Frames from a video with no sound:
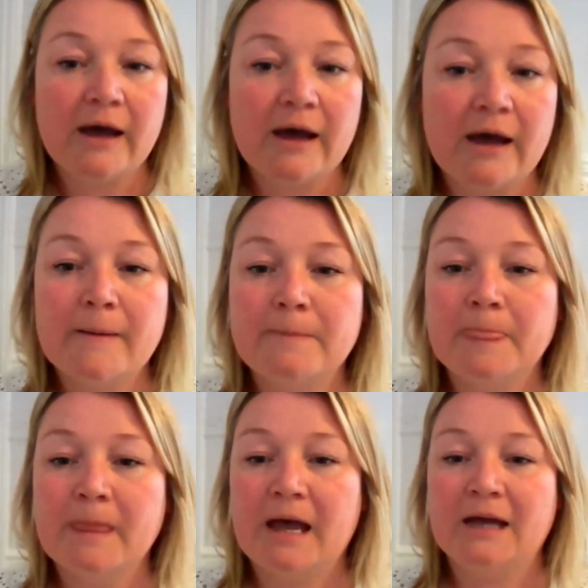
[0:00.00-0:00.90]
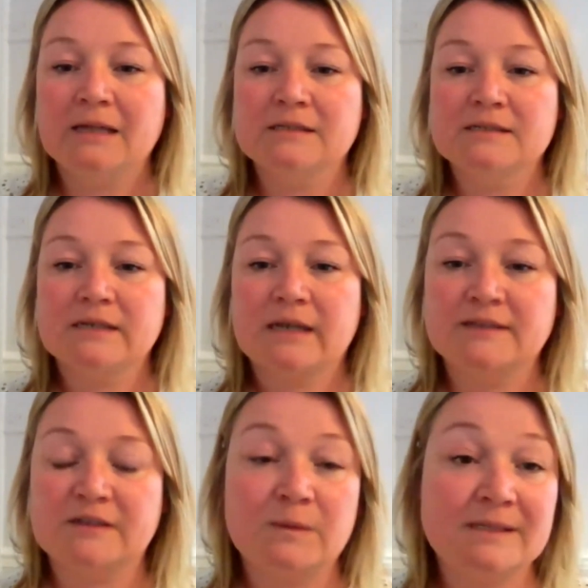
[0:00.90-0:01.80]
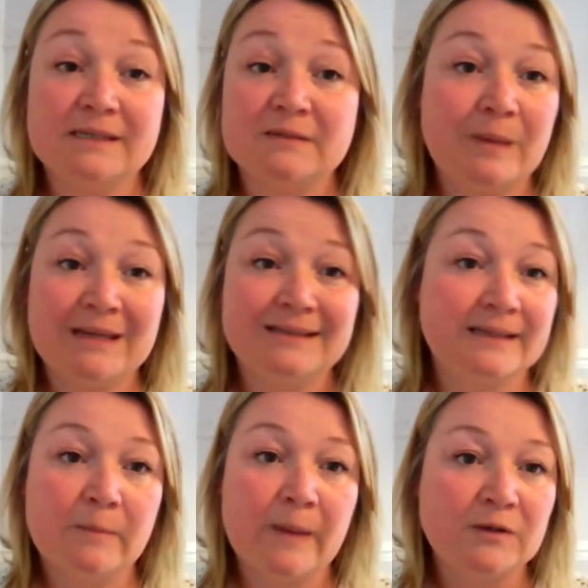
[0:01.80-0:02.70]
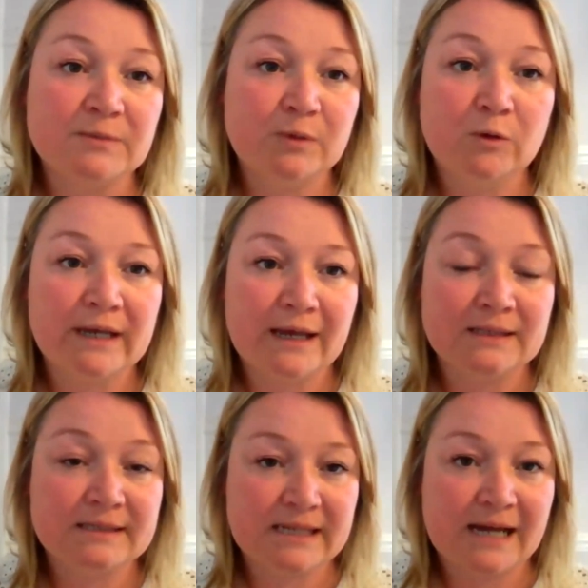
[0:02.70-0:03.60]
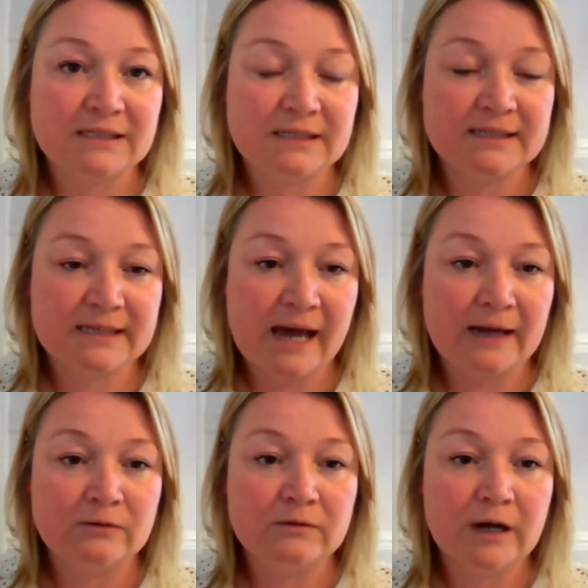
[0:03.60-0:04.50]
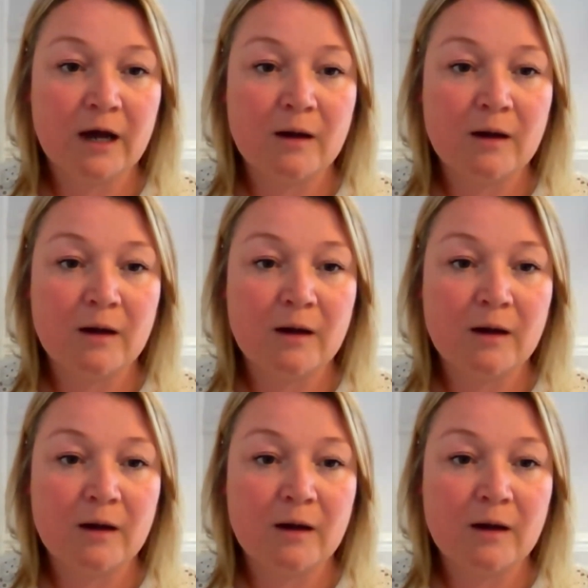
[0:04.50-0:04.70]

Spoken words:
So this is basically about deploying the standard at scale.